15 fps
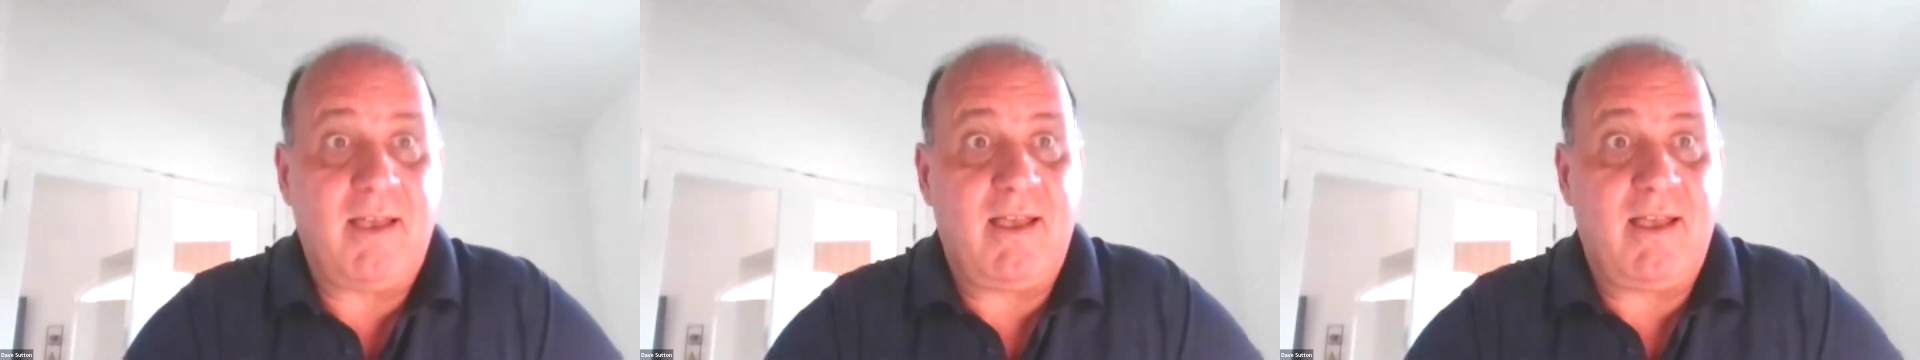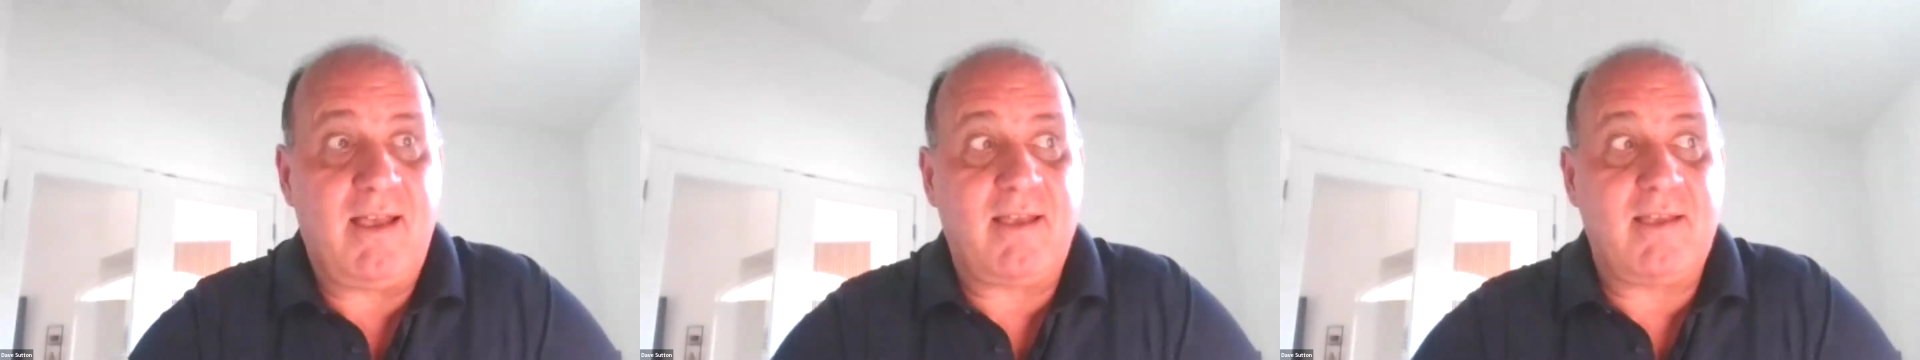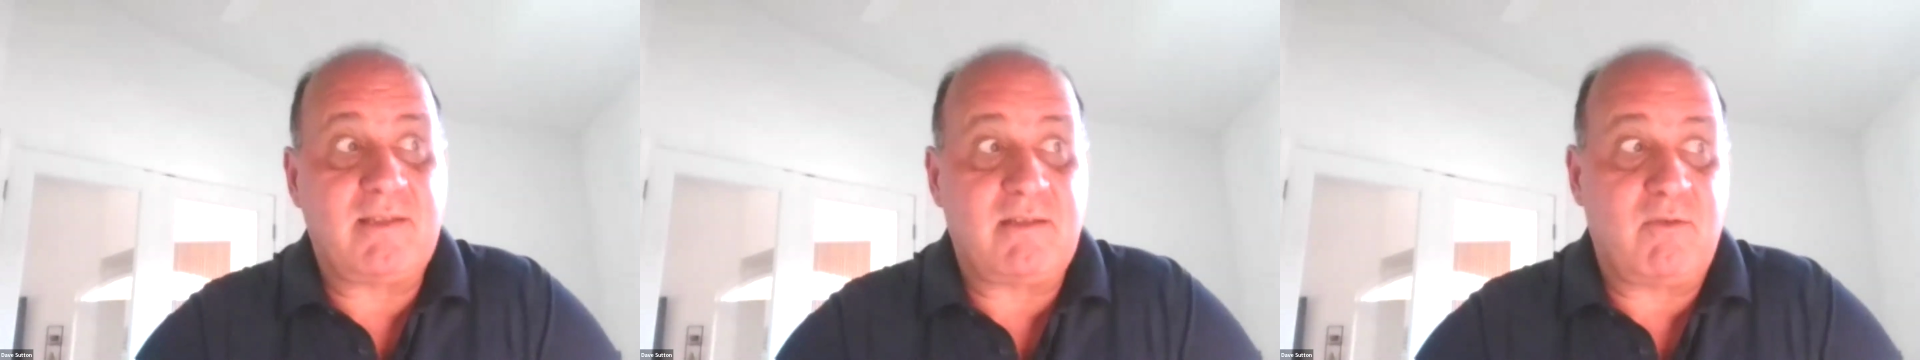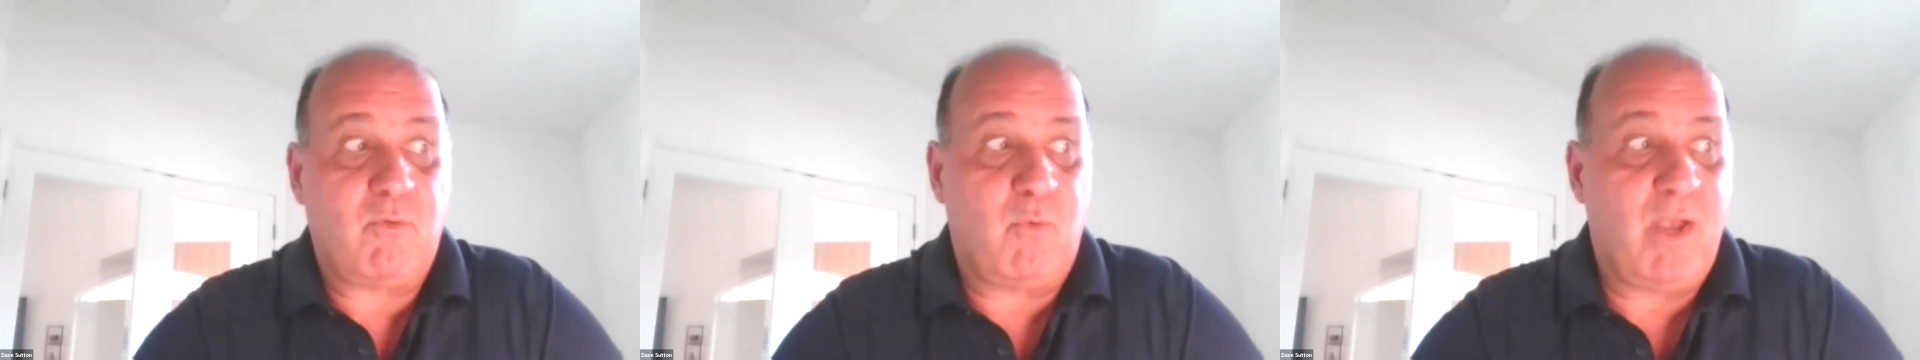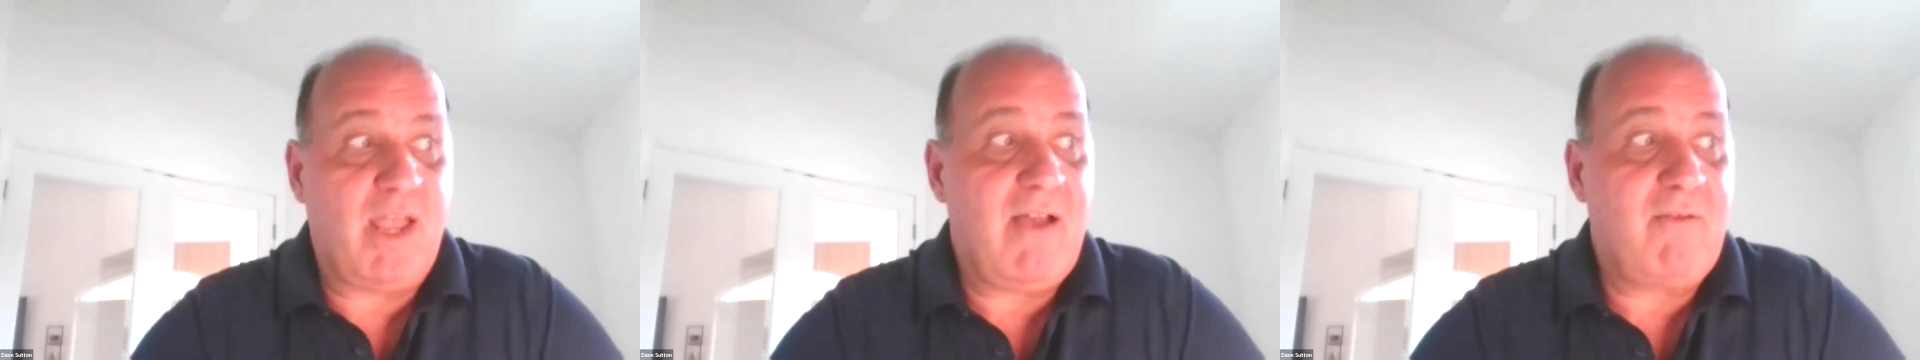is
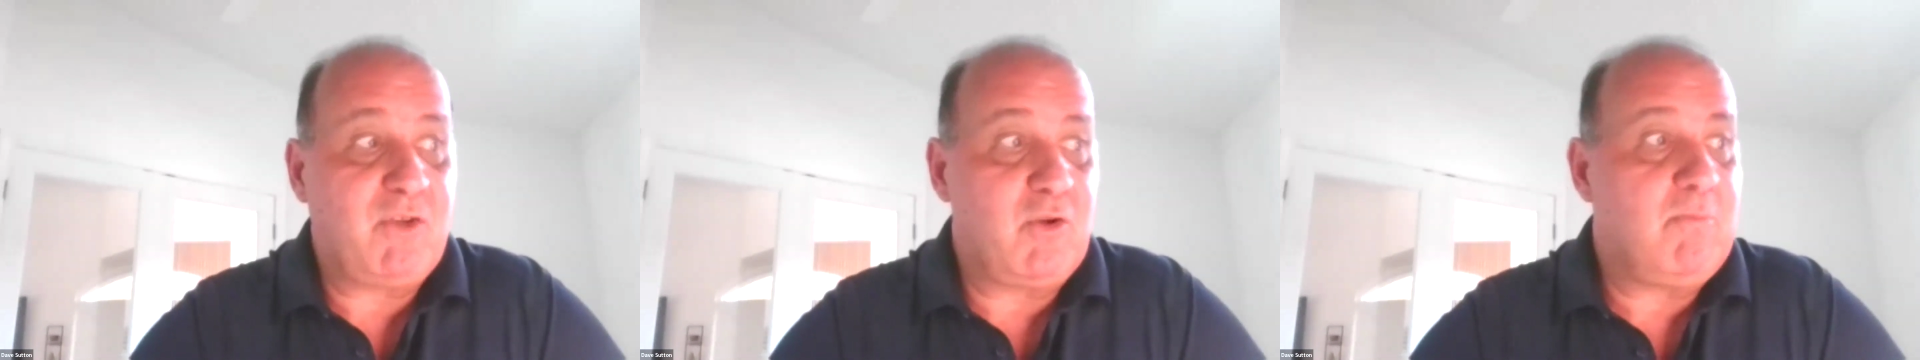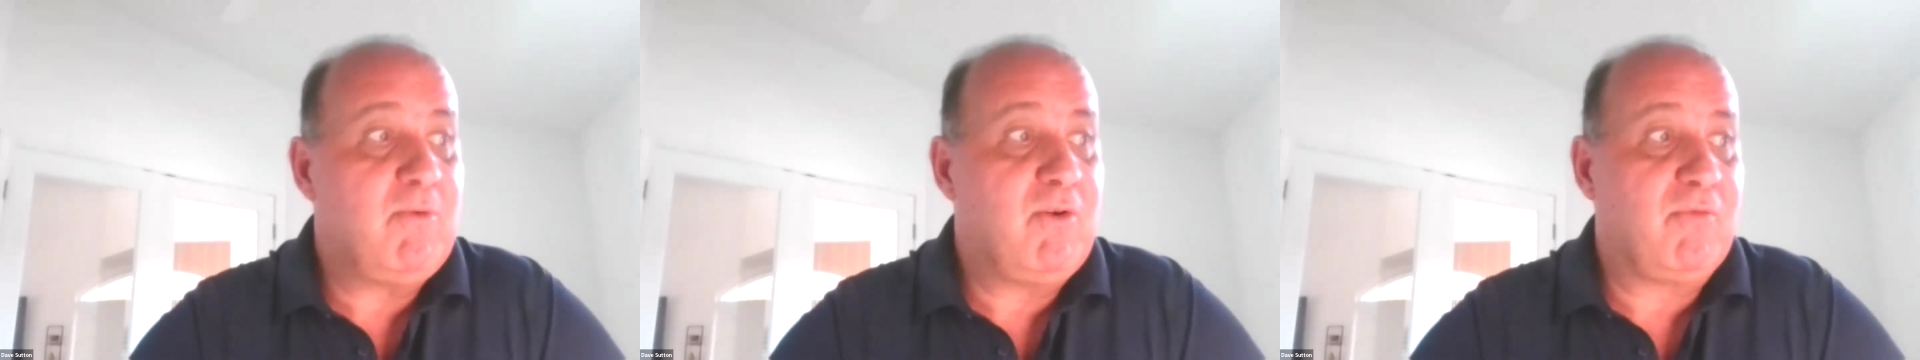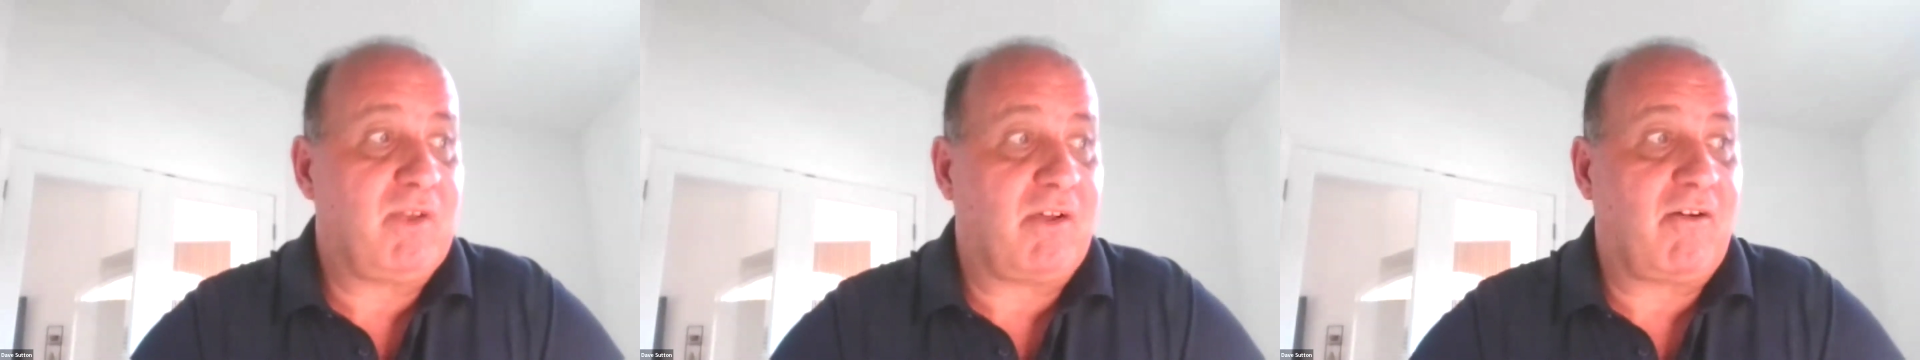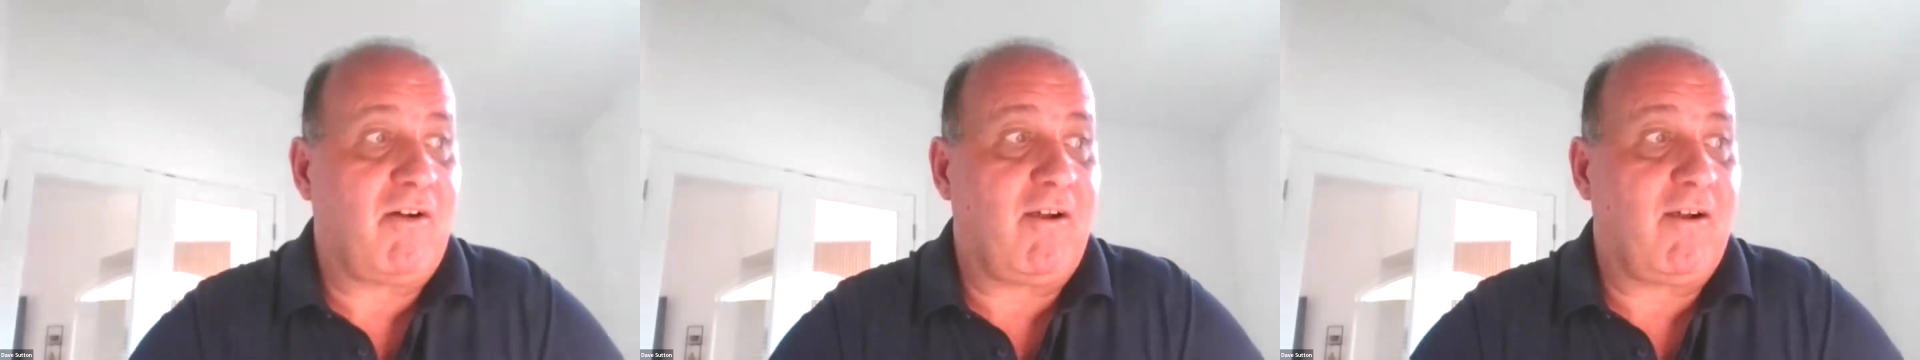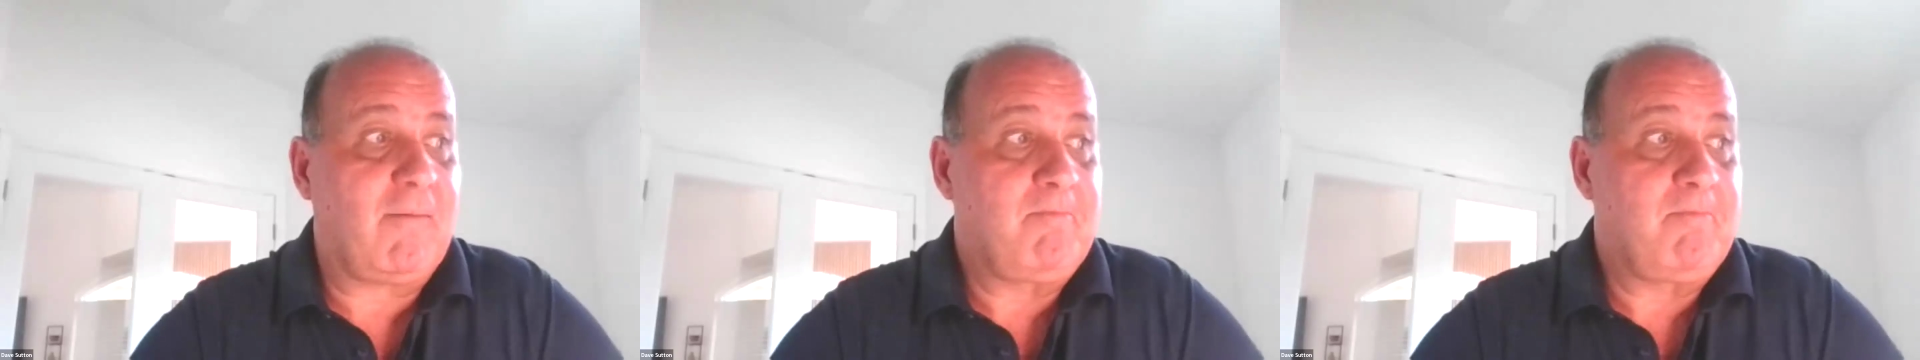we have you move the
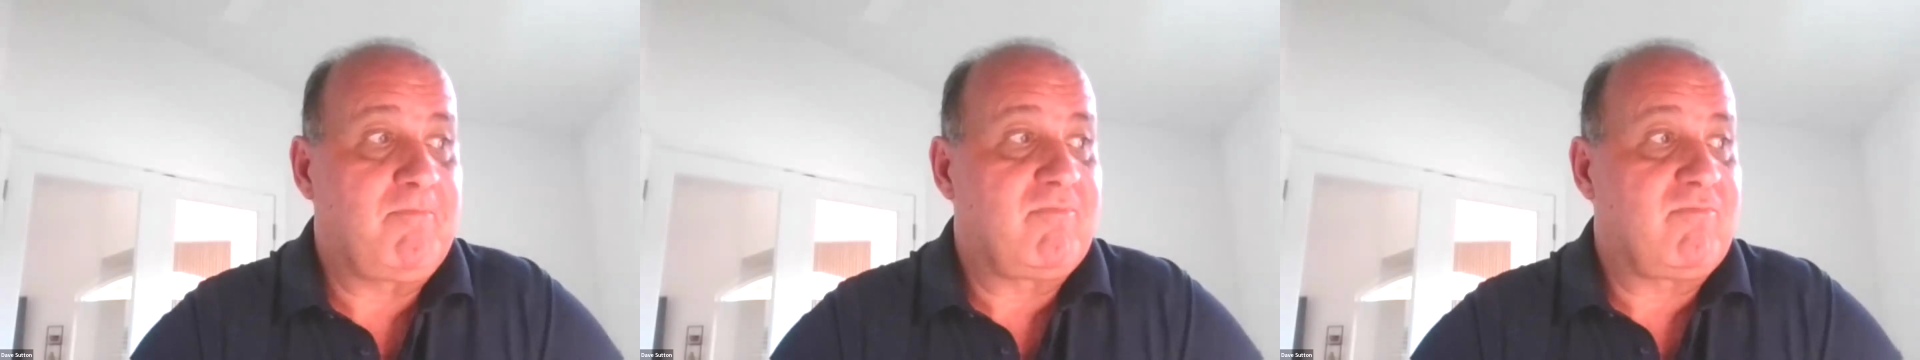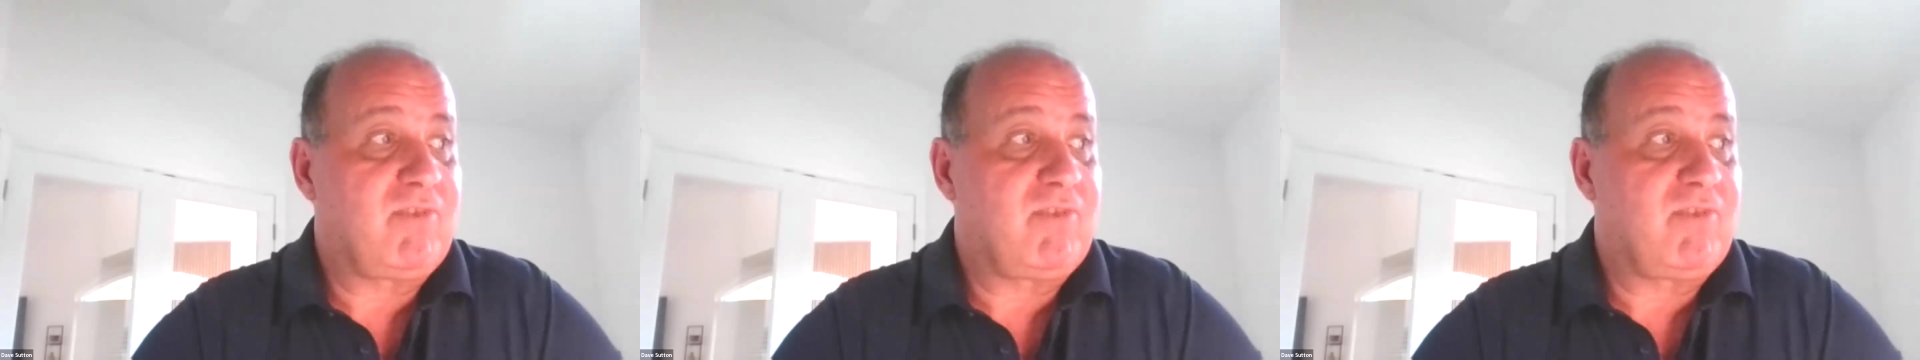car